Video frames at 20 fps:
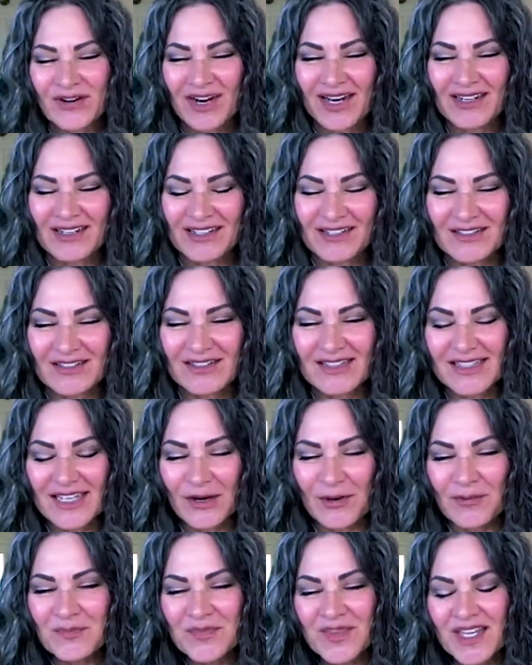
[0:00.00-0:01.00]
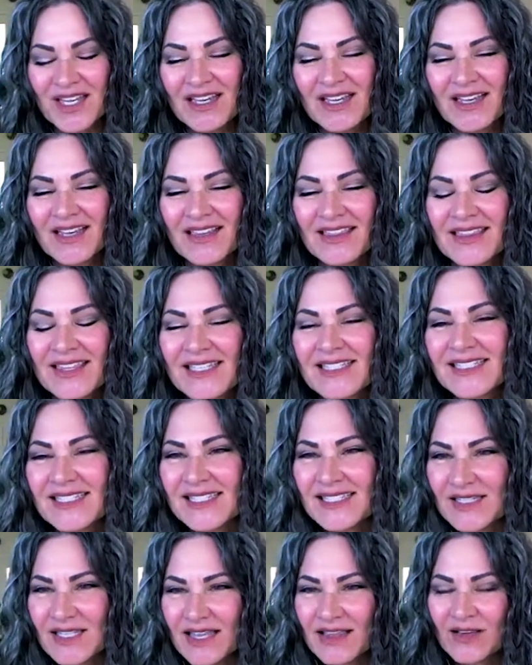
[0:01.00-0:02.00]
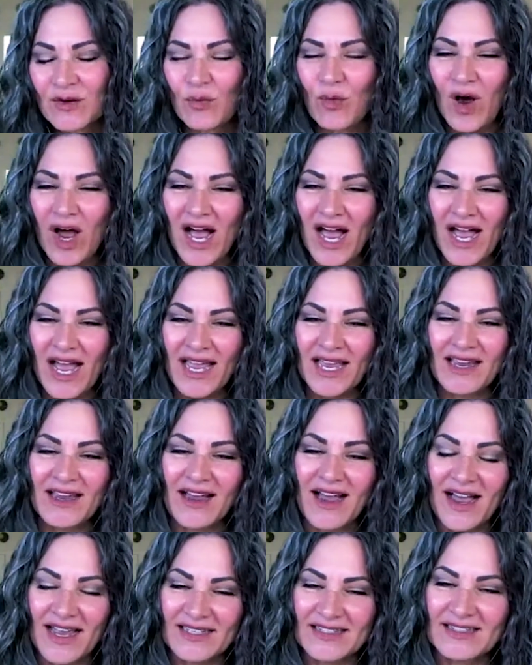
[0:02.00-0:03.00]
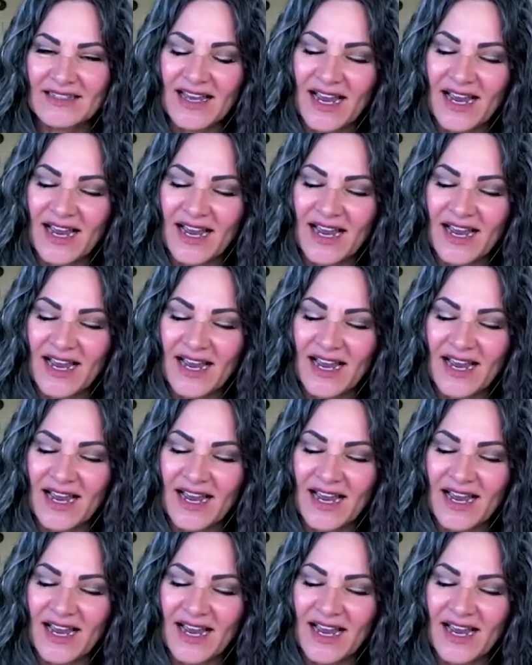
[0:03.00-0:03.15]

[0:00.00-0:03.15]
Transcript: Great news. So this is why I,